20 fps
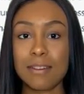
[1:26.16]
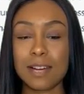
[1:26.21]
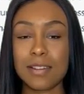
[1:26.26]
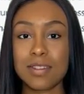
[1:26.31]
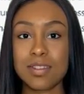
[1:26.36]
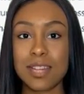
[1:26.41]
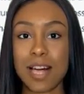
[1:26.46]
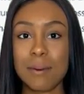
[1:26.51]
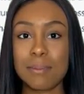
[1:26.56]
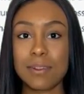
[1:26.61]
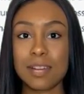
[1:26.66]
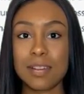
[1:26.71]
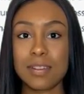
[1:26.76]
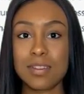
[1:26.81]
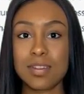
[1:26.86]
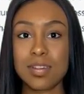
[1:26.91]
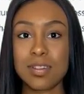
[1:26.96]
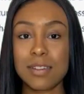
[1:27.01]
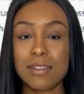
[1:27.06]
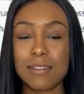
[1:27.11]

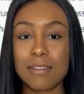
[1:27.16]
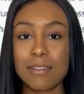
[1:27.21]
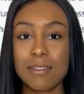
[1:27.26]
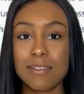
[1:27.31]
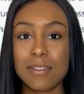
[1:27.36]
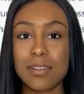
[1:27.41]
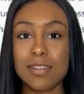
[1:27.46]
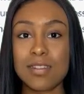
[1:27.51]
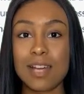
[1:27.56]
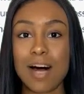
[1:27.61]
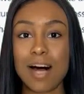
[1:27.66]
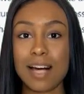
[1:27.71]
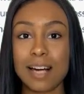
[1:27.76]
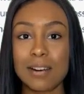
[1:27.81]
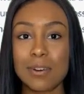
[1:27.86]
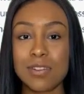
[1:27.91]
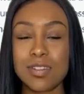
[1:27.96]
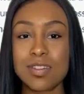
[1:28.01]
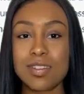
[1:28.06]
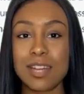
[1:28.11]
Acceptance. The
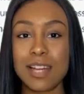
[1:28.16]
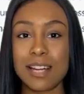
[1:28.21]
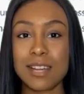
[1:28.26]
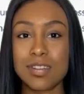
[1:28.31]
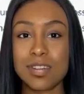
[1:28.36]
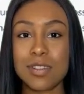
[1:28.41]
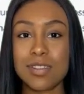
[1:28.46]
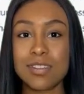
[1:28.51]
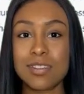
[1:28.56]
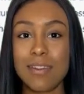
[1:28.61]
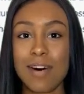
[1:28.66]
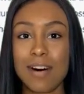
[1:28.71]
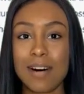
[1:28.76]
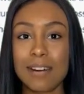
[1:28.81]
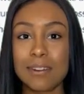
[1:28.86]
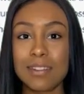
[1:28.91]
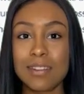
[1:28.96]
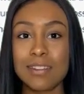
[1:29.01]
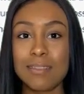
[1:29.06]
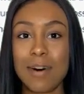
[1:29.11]
final stage is
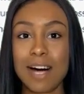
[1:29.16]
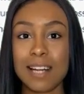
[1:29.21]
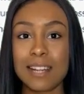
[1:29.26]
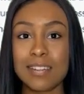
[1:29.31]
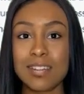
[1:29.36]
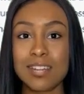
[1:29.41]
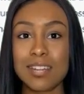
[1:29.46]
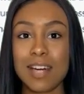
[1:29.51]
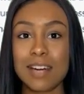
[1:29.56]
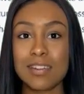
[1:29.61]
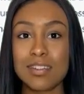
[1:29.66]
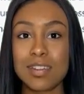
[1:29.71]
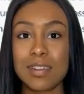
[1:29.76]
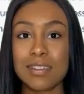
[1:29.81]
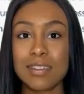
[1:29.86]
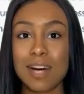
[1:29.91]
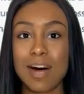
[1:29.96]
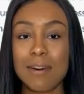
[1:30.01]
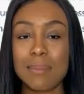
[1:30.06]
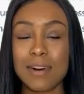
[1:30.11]
marked by a
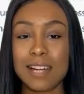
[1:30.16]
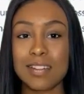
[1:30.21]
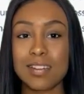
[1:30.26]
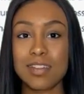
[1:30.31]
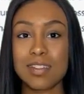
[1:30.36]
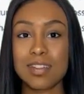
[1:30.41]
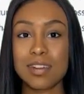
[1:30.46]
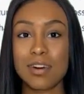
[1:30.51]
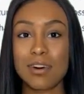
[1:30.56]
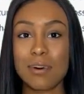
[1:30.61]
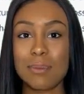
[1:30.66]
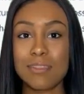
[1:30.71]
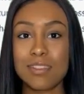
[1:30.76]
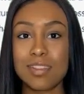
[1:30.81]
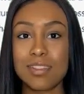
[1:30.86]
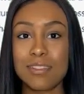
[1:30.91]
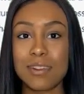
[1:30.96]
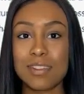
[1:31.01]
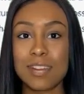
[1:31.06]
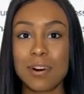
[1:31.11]
sense of coming to
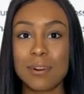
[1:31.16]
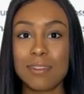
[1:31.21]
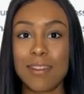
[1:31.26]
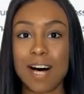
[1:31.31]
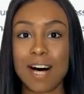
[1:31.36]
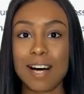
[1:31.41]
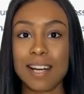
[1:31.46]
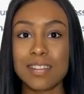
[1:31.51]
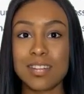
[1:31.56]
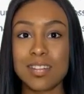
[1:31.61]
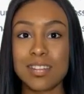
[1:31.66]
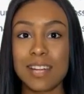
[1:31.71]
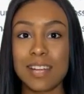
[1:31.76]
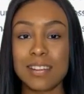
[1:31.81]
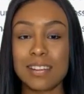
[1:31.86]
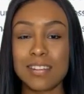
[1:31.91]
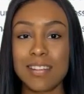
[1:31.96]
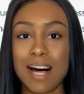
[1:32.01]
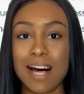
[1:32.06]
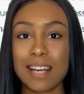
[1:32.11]
terms with the loss
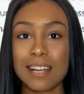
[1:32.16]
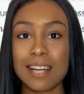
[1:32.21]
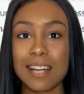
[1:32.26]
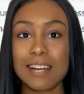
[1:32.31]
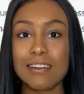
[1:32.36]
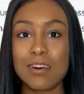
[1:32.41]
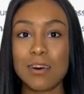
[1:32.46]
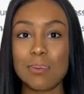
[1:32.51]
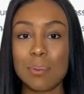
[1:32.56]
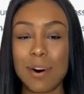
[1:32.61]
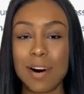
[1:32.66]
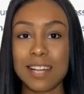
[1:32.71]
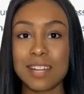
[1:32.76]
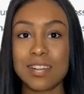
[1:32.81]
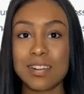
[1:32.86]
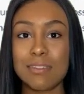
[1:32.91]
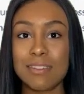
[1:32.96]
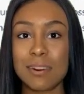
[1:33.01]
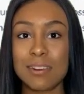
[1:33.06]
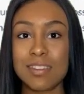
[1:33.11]
and finding a
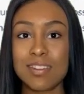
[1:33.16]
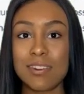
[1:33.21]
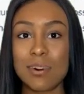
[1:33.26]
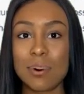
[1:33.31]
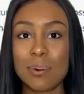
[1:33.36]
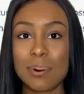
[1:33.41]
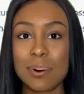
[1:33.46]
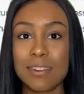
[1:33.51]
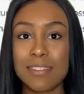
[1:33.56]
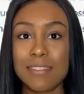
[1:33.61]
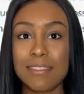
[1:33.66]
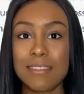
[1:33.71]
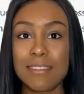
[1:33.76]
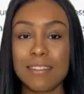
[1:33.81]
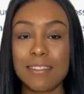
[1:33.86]
way to move forward.